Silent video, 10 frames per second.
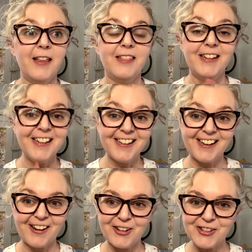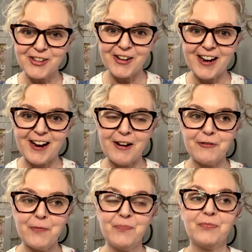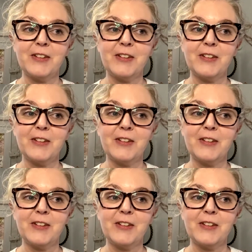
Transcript: And then I also have